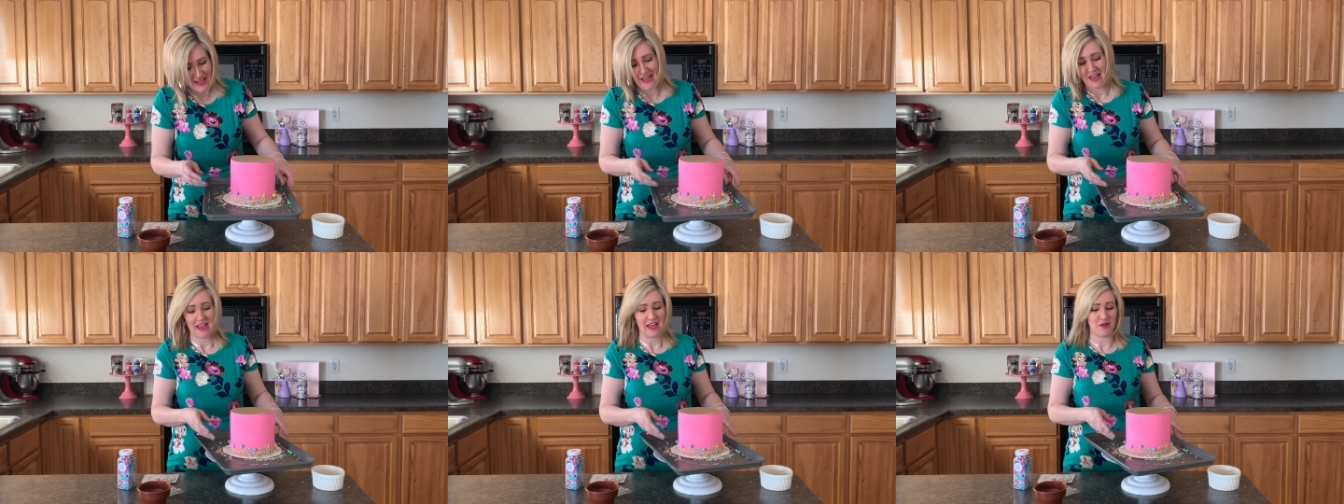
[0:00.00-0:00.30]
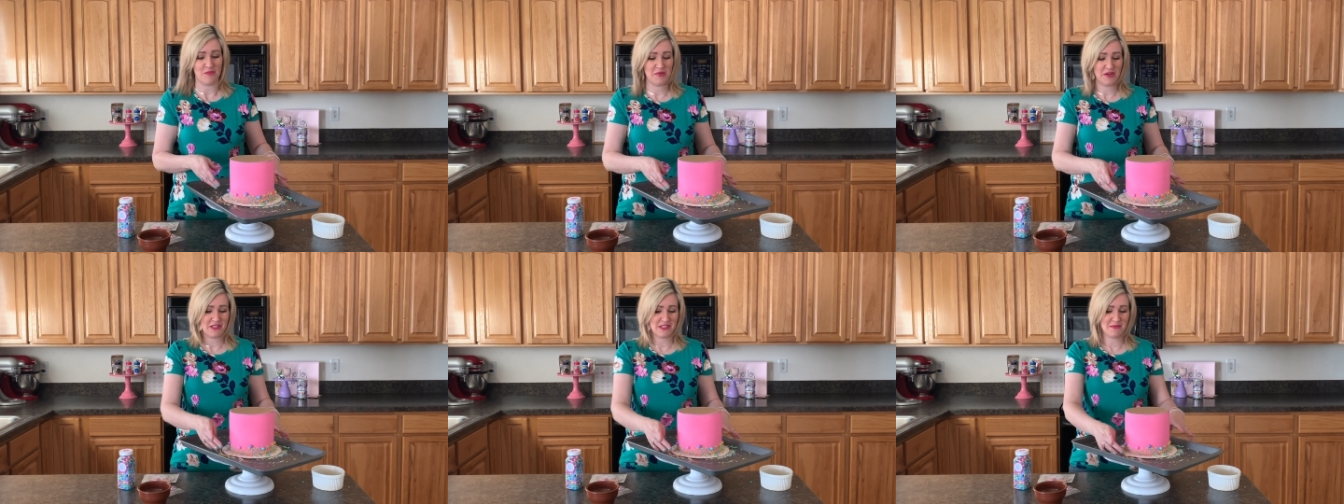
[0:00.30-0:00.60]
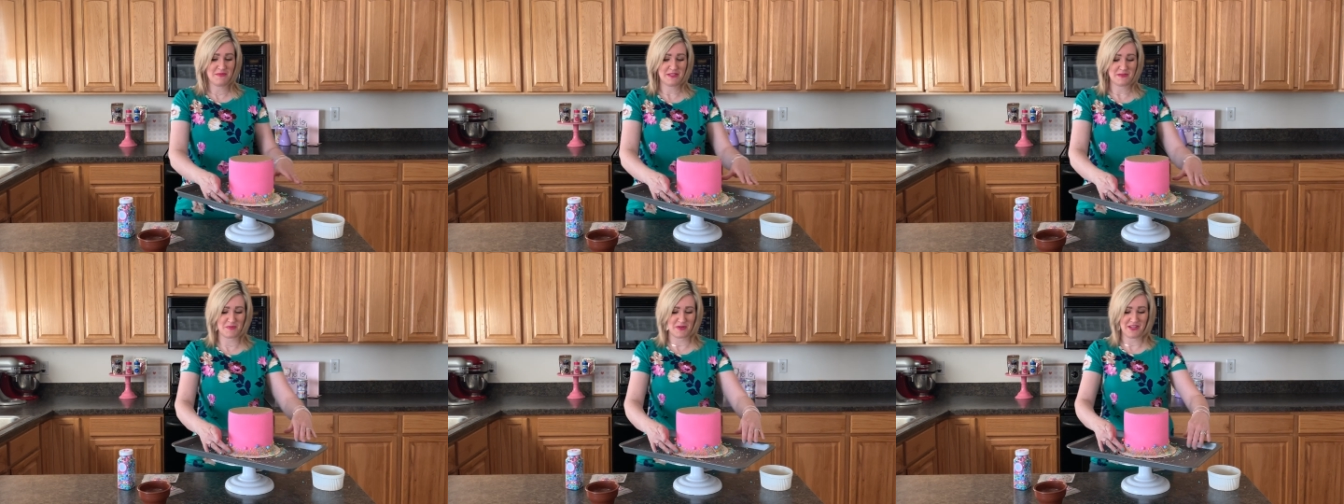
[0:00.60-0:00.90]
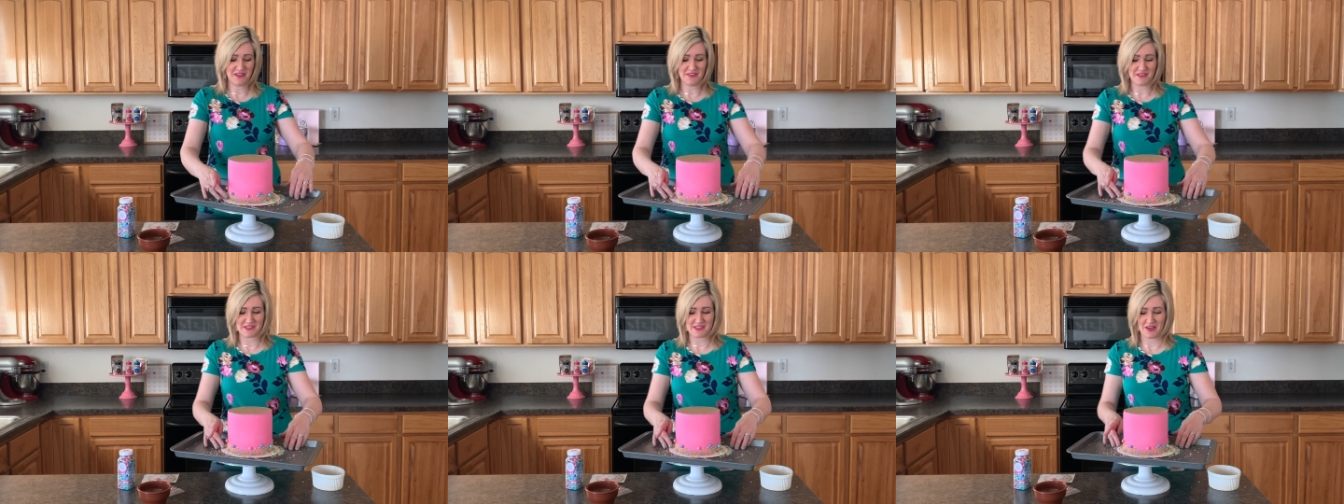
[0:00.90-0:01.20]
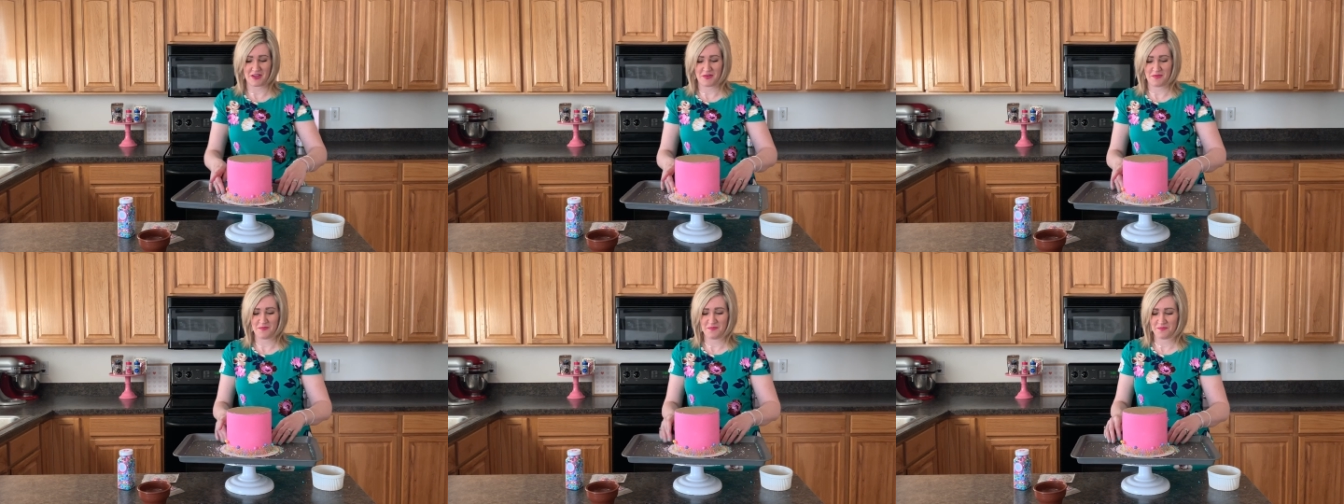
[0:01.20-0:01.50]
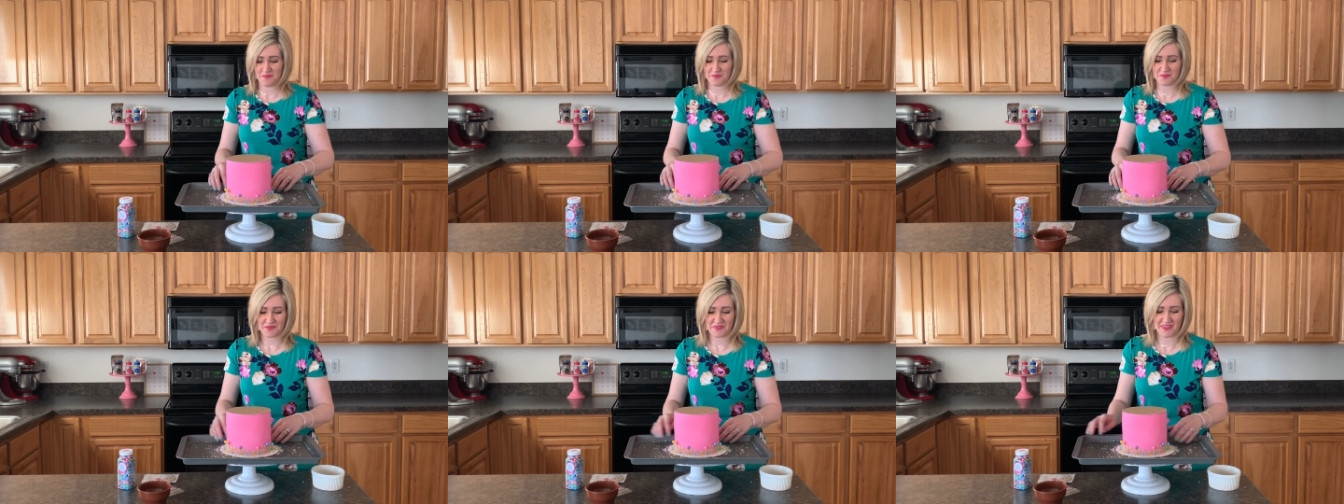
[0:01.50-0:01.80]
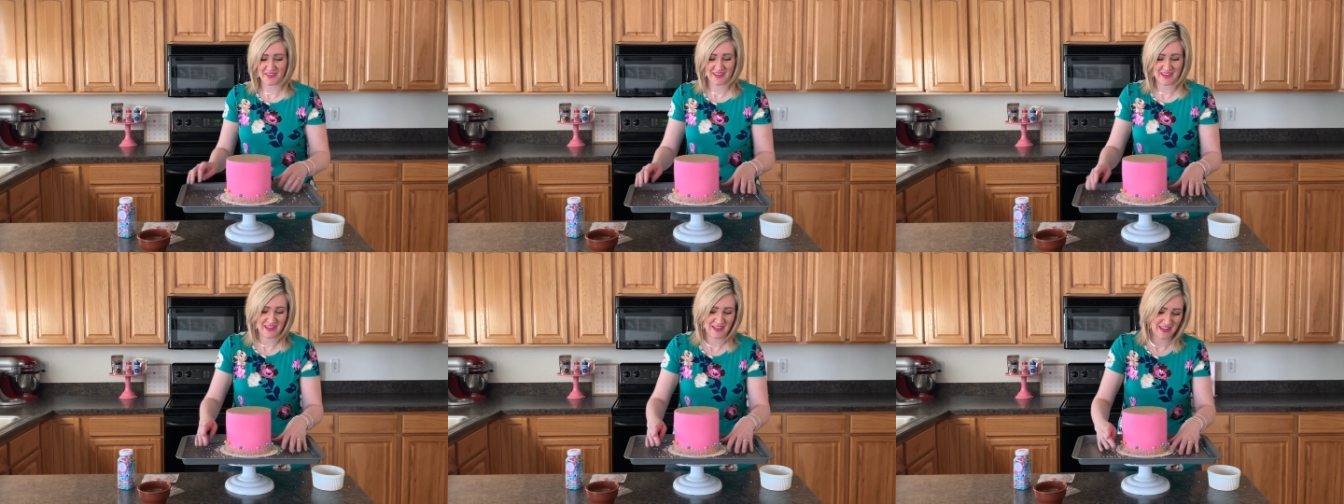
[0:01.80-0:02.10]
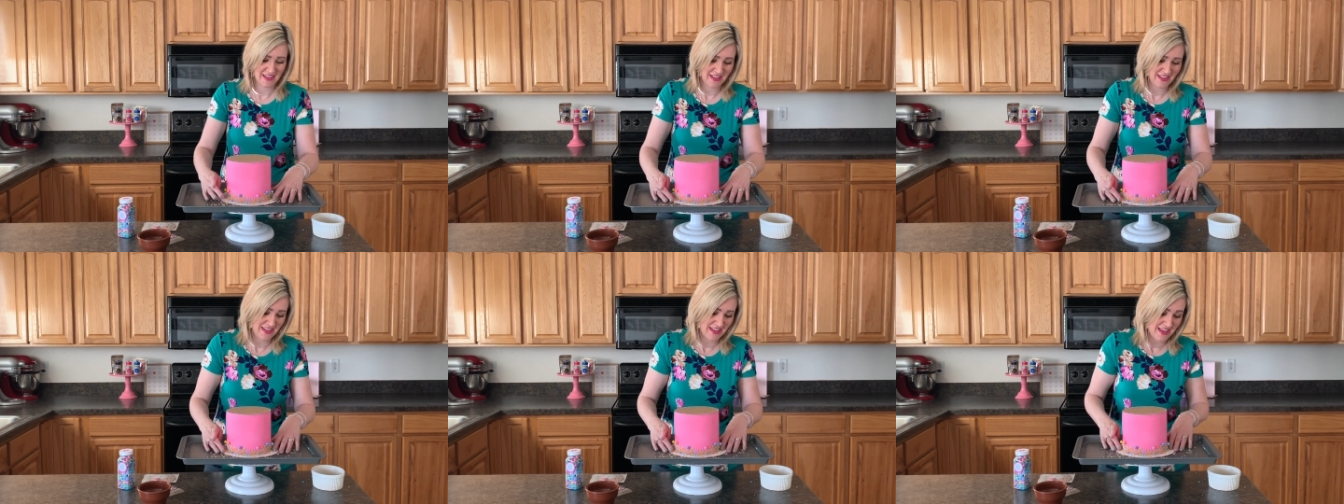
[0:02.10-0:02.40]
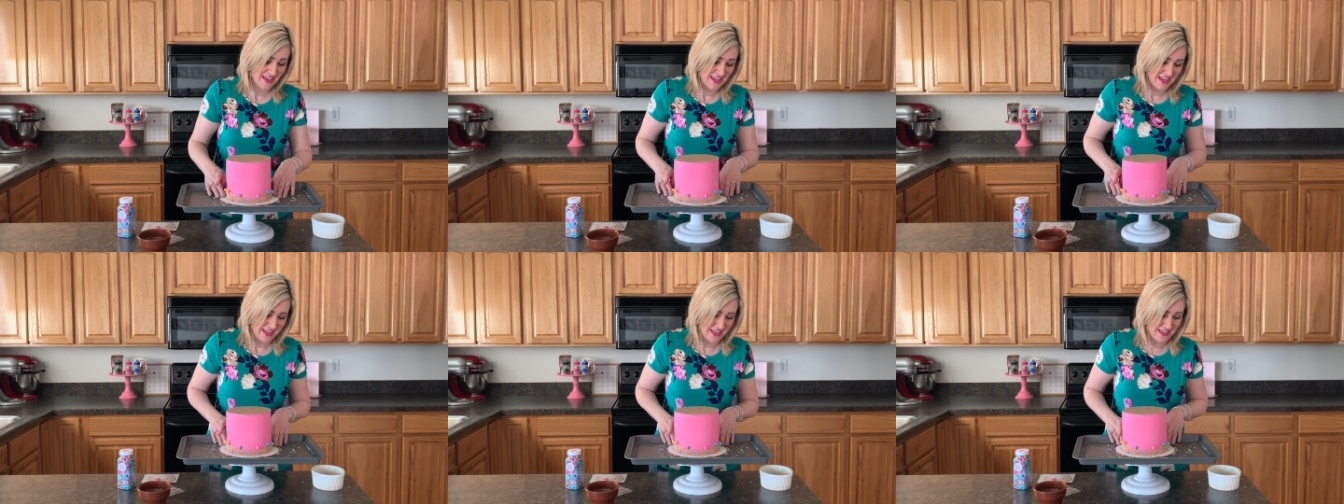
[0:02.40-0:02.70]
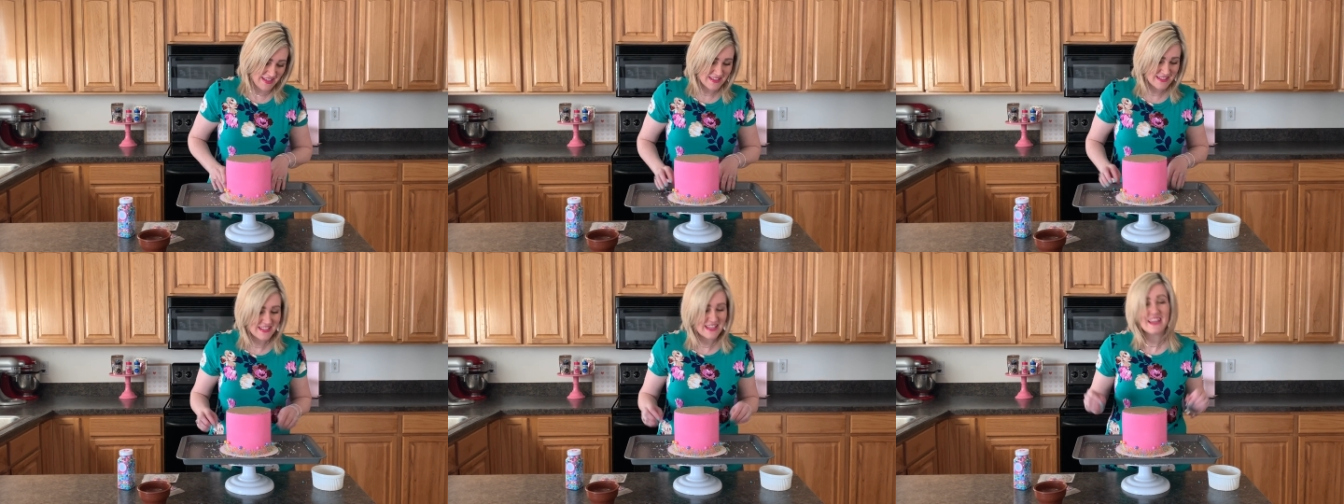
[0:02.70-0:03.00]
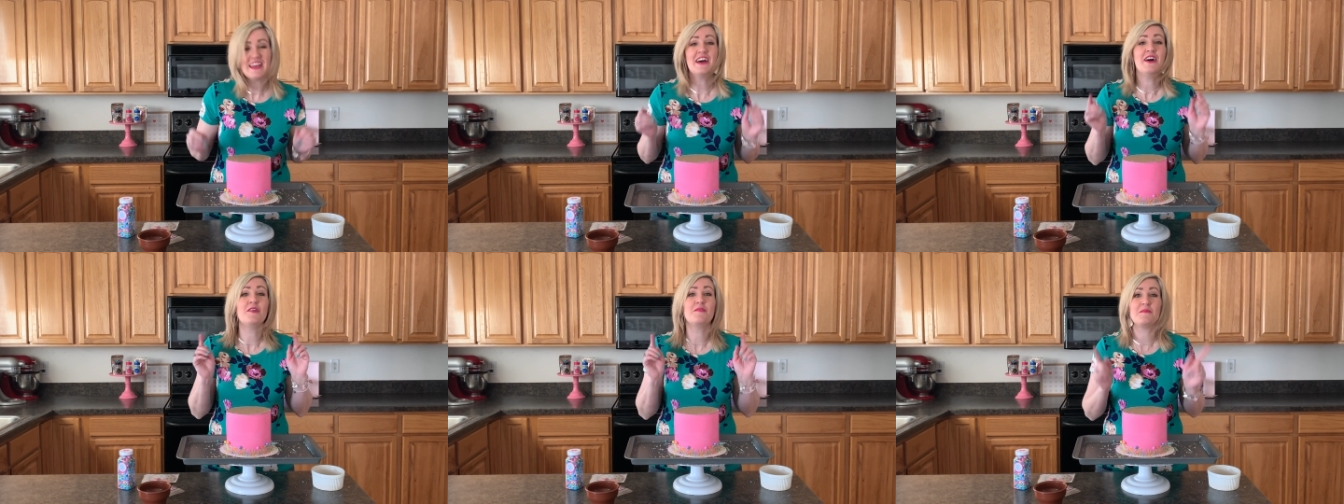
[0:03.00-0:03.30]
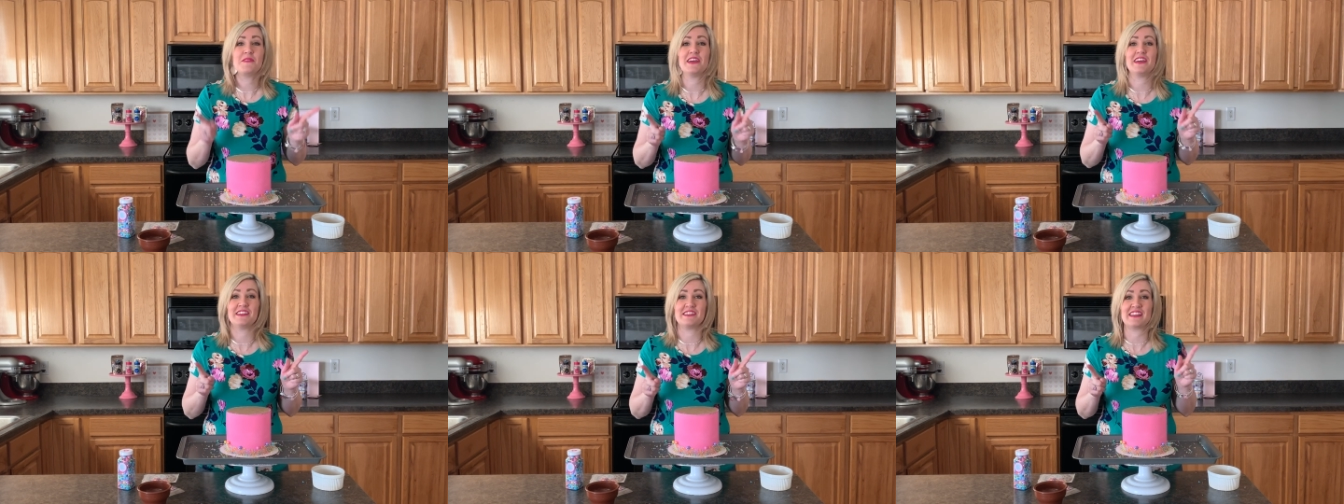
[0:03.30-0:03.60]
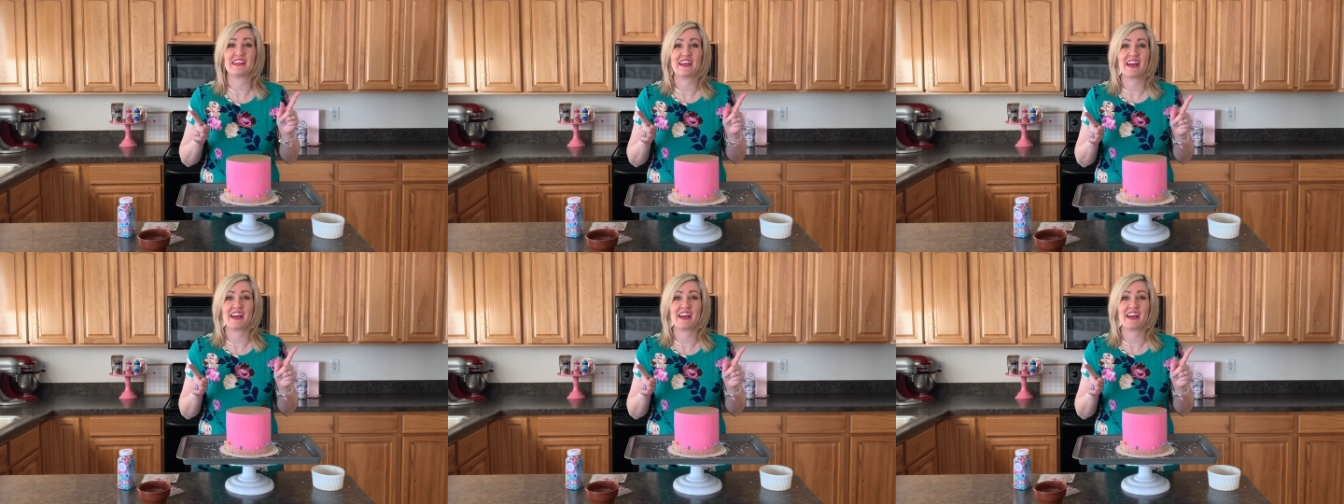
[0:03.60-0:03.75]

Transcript: and put some sprinkles on. Easy peasy,